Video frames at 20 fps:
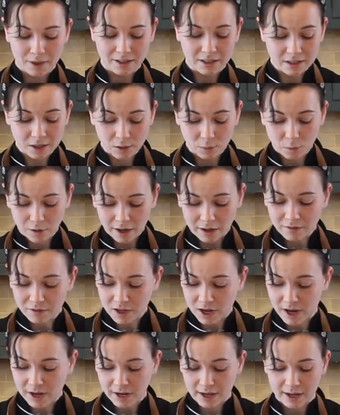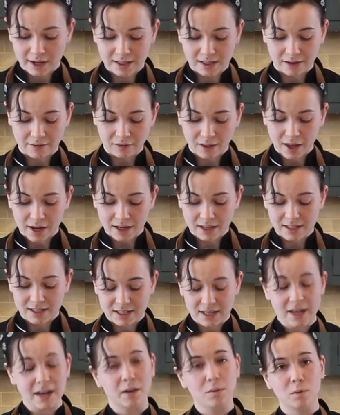So what I've done is I've let it
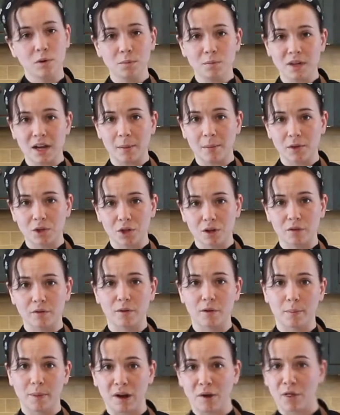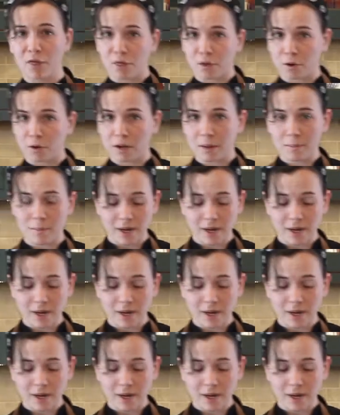sit at room temperature for about 30